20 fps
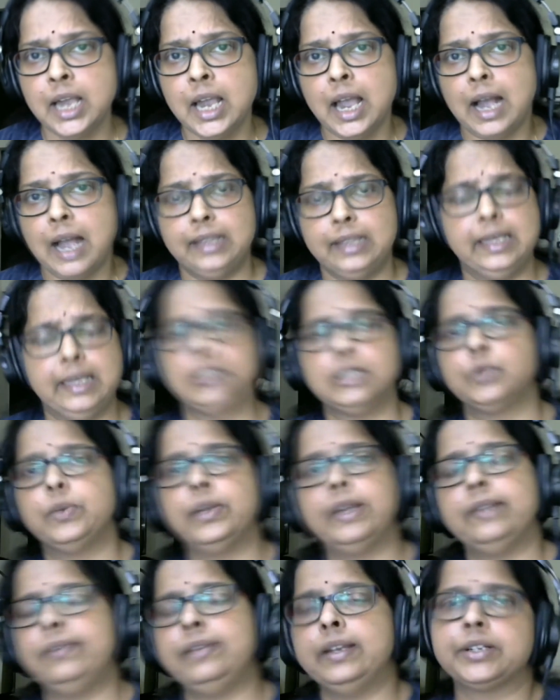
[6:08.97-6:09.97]
and that's
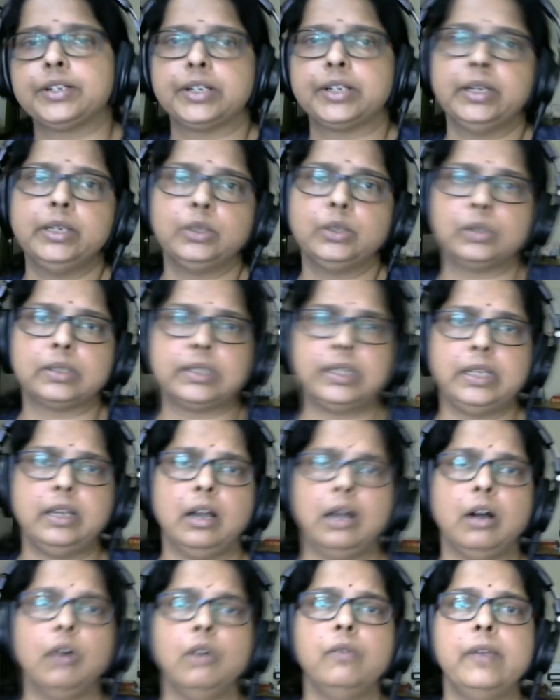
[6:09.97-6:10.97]
where we are trying to see
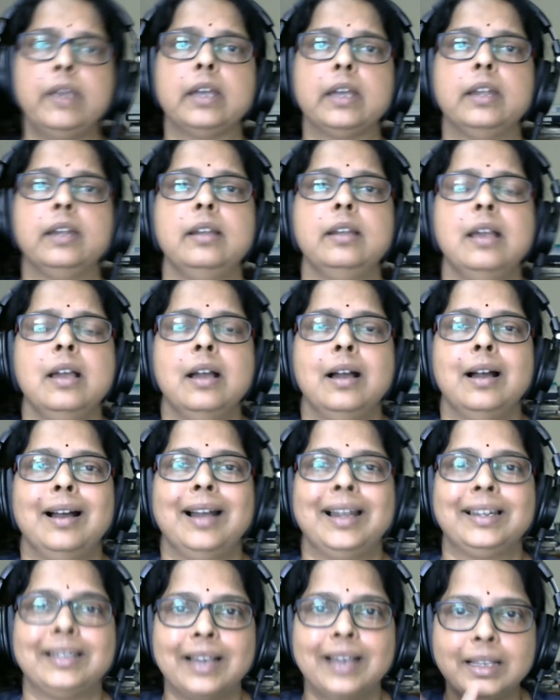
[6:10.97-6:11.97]
how we can
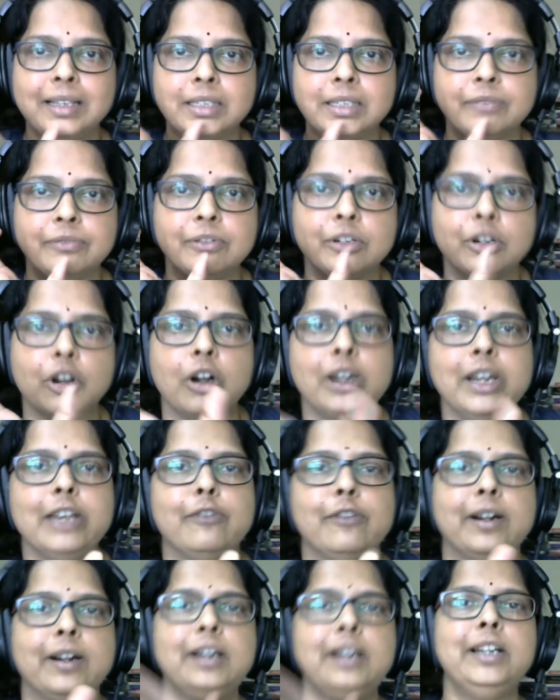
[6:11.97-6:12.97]
attach a photonic
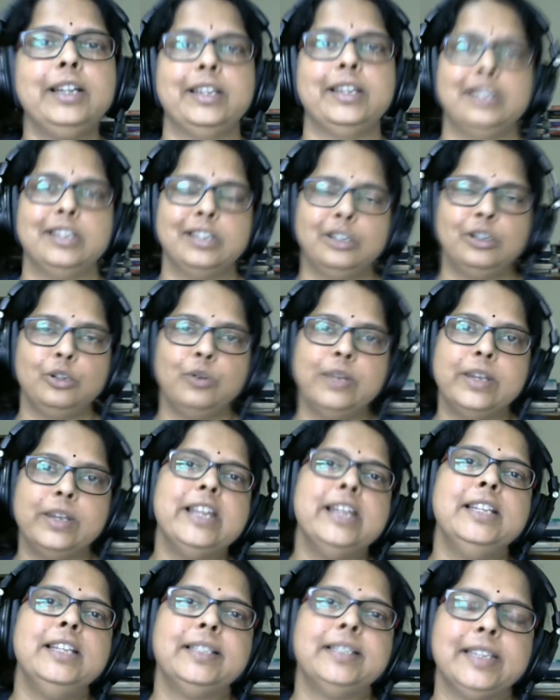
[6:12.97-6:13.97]
front end to an
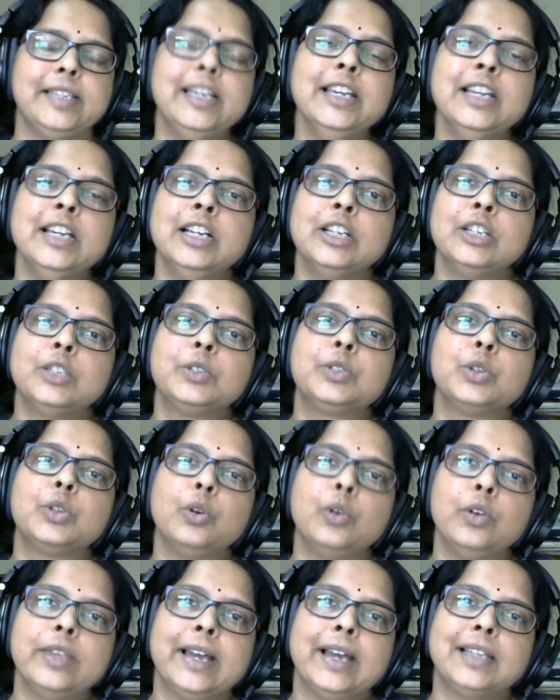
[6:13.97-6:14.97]
ADC
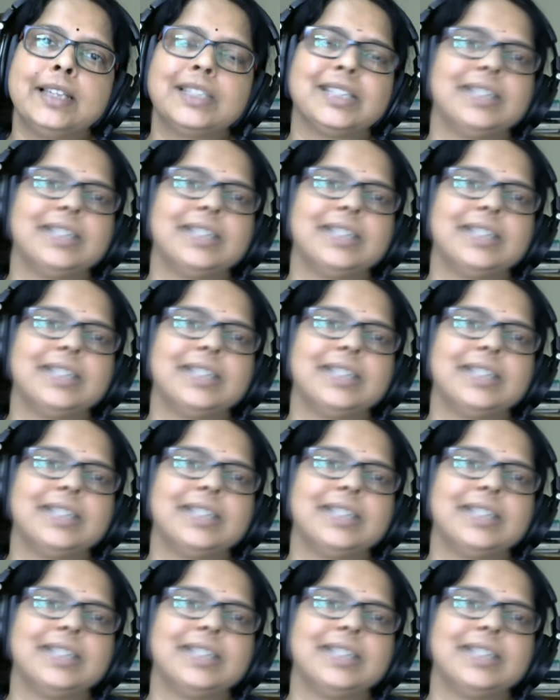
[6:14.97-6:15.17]
so that